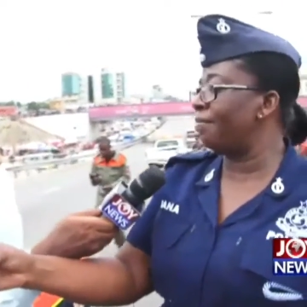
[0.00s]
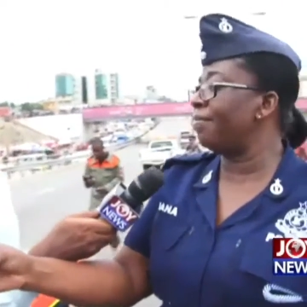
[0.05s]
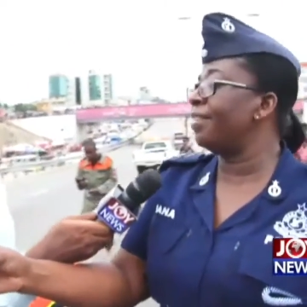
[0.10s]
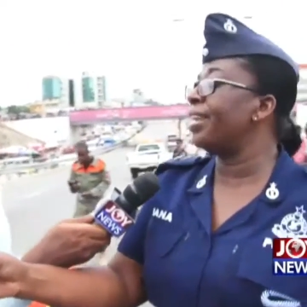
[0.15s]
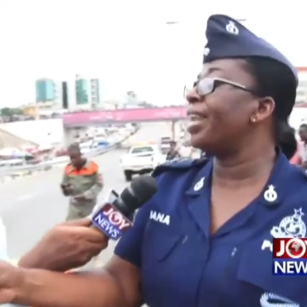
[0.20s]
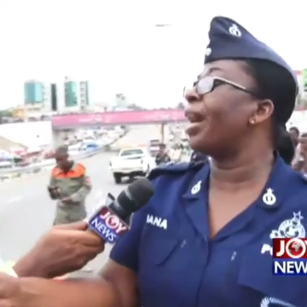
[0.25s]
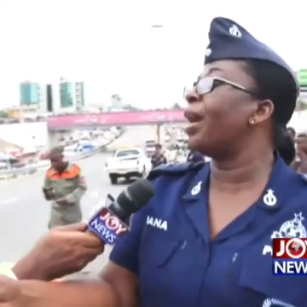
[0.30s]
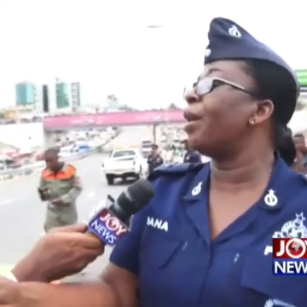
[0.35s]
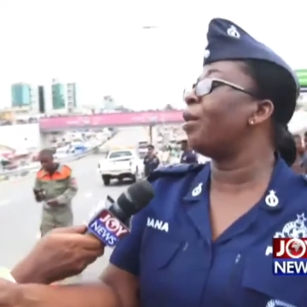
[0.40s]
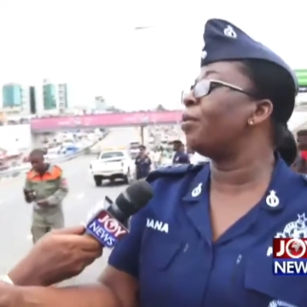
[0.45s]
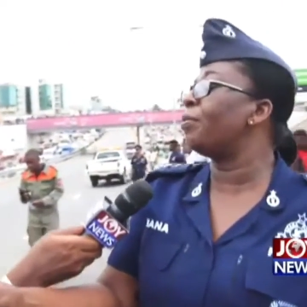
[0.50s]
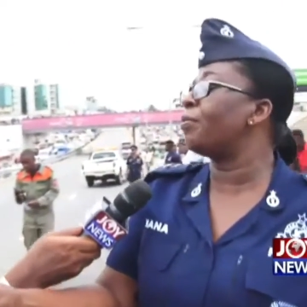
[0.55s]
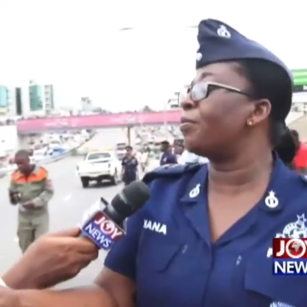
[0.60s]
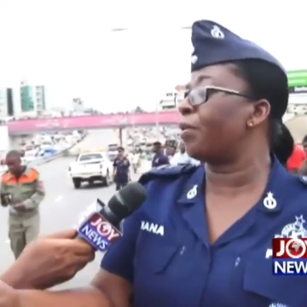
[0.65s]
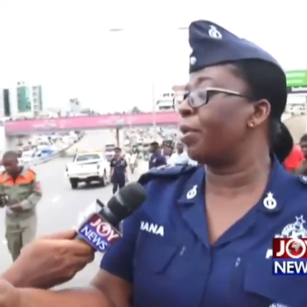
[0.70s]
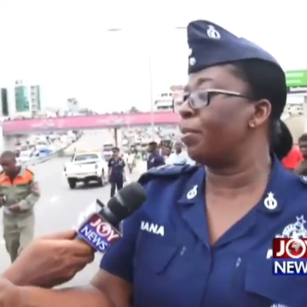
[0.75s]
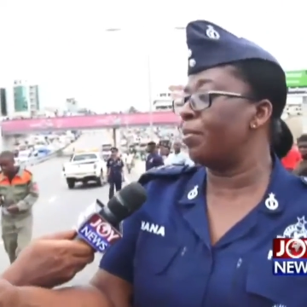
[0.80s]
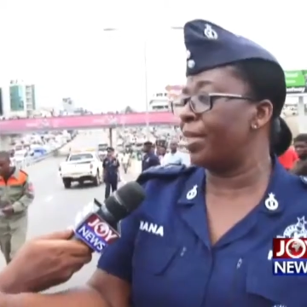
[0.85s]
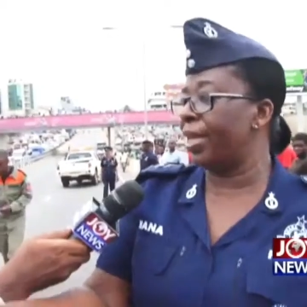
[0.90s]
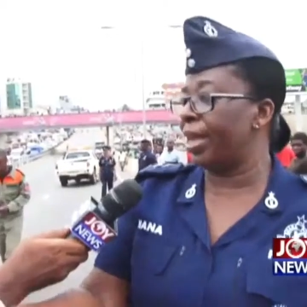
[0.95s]
have now
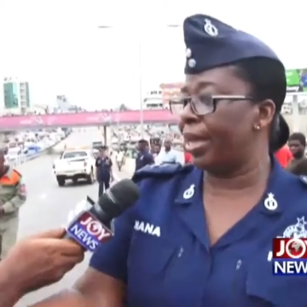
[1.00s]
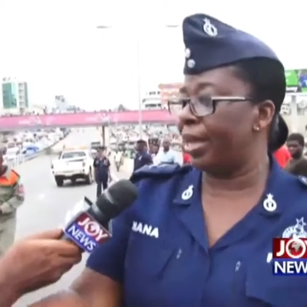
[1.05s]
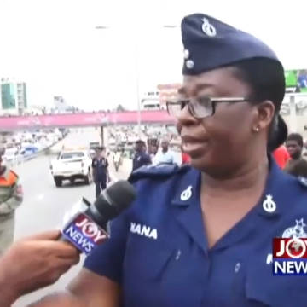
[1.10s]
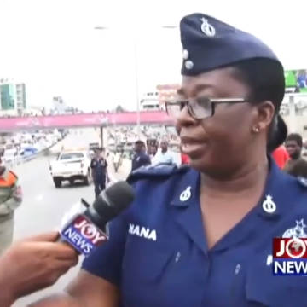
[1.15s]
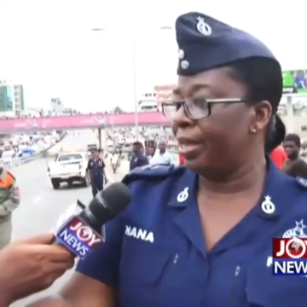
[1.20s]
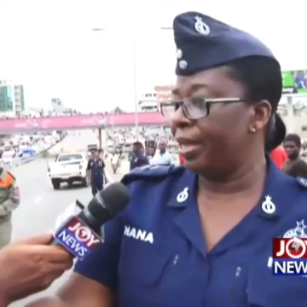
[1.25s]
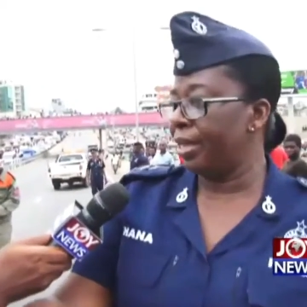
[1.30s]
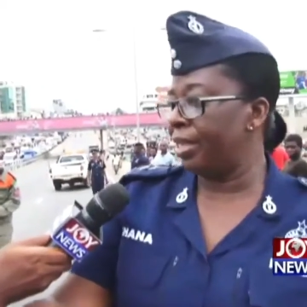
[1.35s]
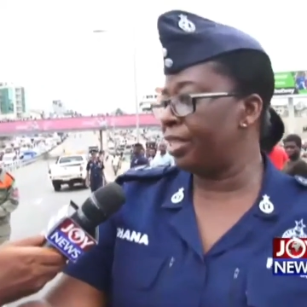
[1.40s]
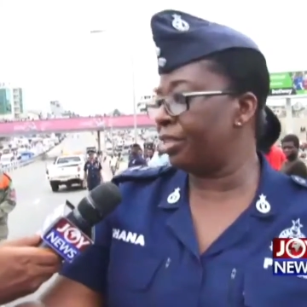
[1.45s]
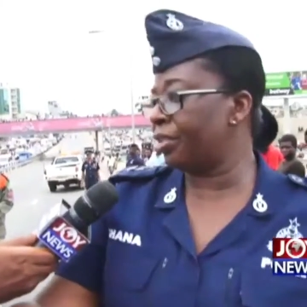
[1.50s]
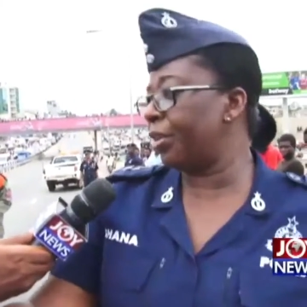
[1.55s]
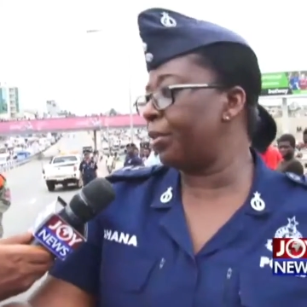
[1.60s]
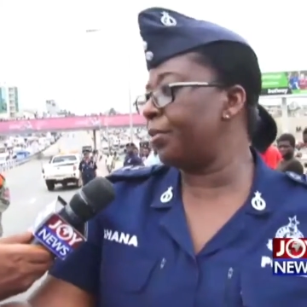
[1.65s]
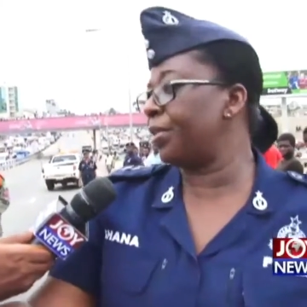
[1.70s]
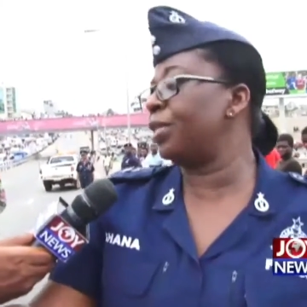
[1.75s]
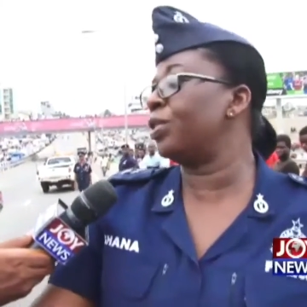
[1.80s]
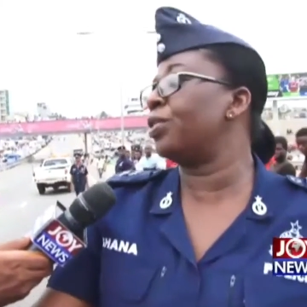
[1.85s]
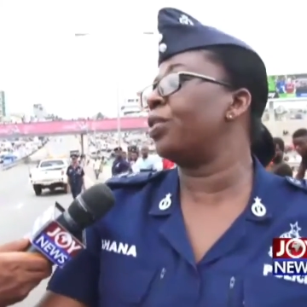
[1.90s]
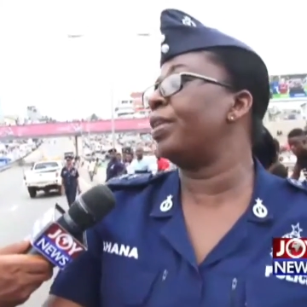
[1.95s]
from the
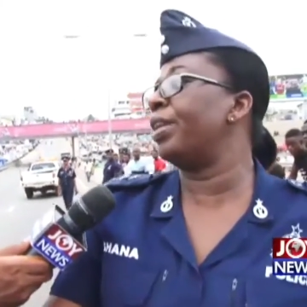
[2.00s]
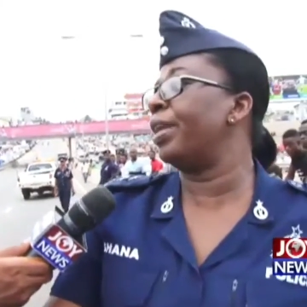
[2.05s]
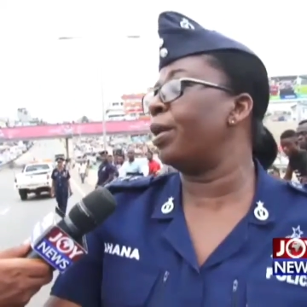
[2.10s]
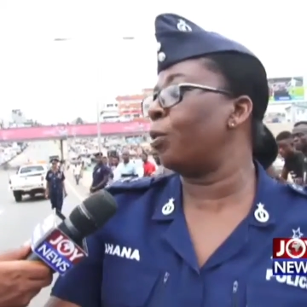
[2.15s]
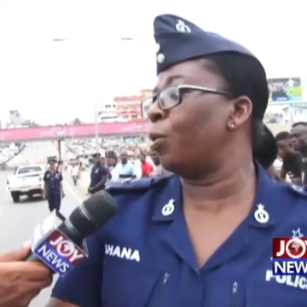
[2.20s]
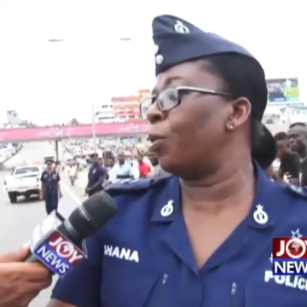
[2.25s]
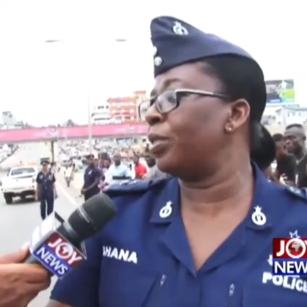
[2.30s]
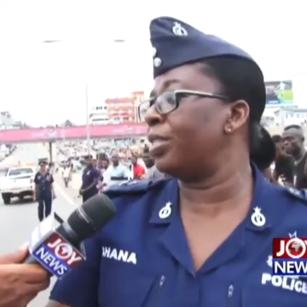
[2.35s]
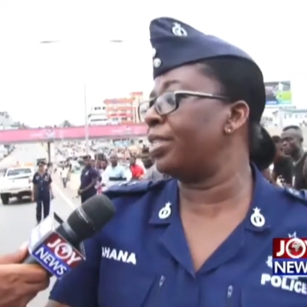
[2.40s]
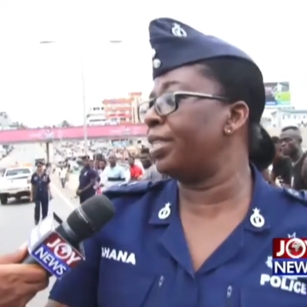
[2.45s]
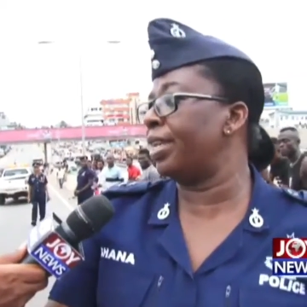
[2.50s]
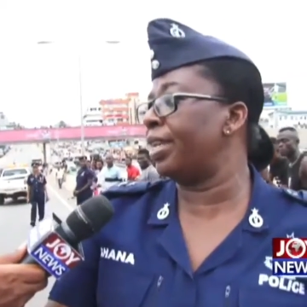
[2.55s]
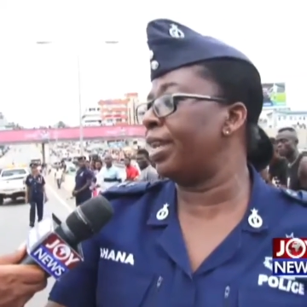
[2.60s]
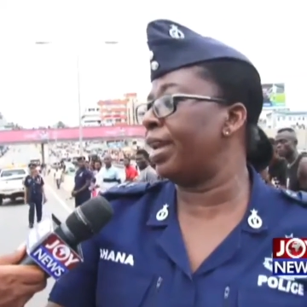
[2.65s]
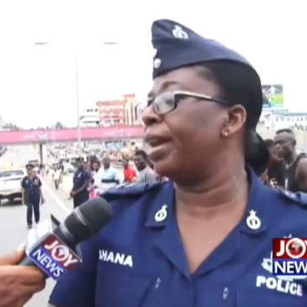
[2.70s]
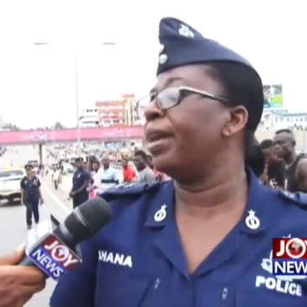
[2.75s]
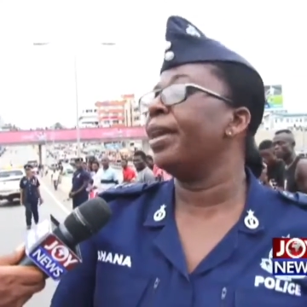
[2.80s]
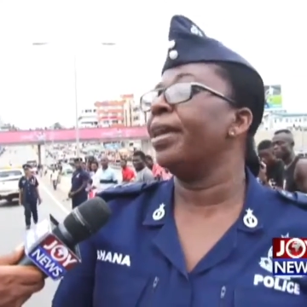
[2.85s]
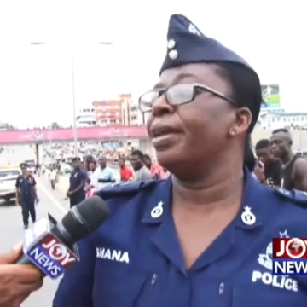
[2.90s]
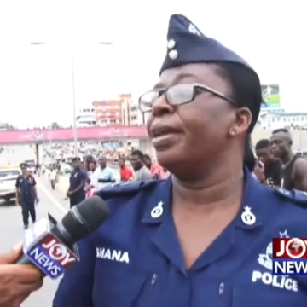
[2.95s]
inscriptions on the
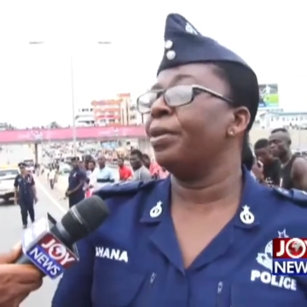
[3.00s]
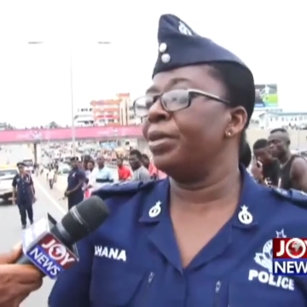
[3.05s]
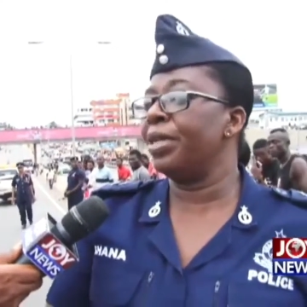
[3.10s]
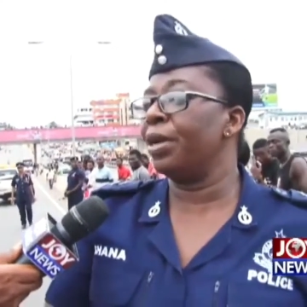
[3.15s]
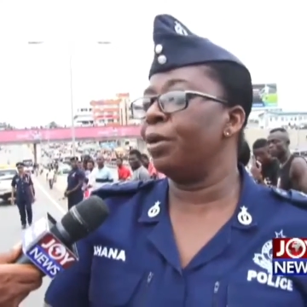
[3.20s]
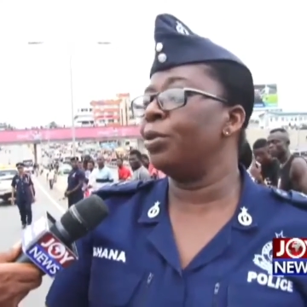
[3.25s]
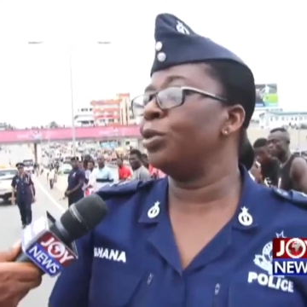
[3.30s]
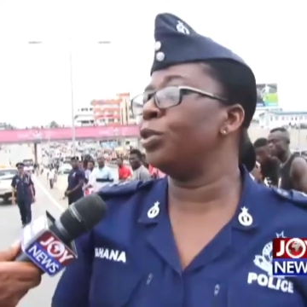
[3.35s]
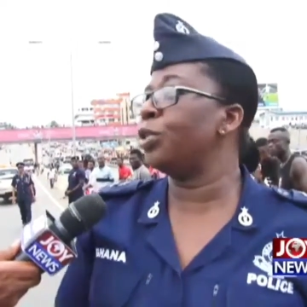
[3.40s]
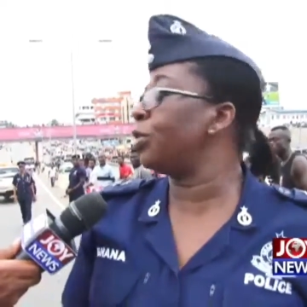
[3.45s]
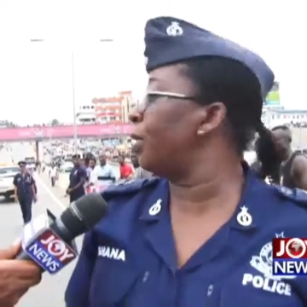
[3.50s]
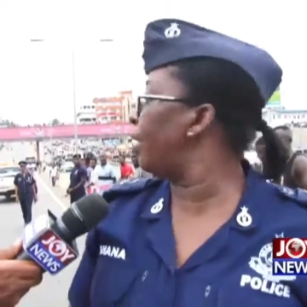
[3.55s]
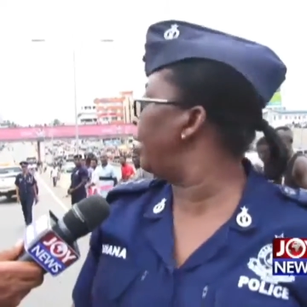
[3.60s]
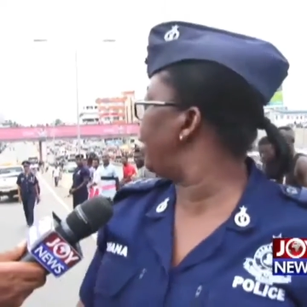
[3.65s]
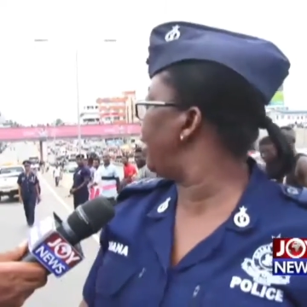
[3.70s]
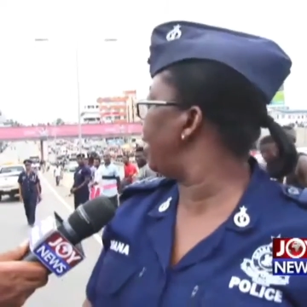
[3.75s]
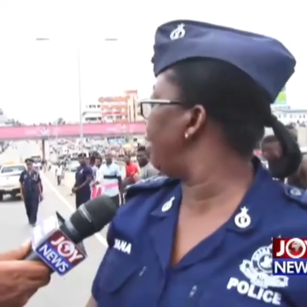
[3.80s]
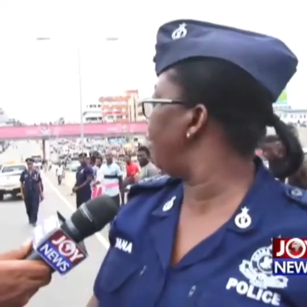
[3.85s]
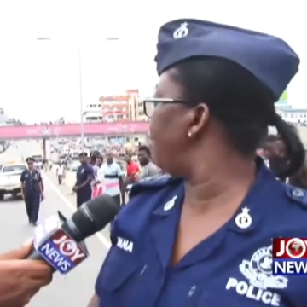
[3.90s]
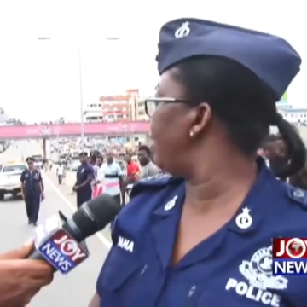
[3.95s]
container, they will
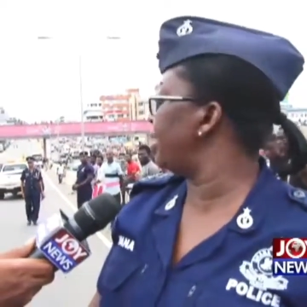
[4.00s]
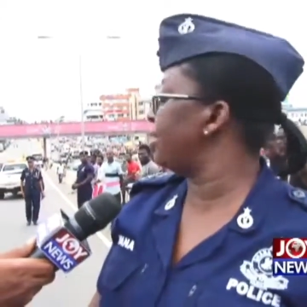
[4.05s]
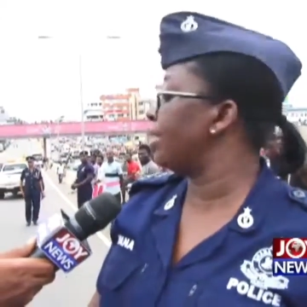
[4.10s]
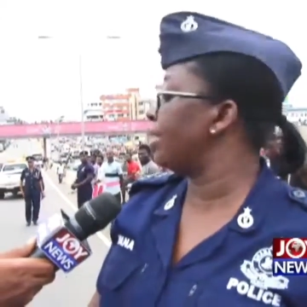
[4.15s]
surely give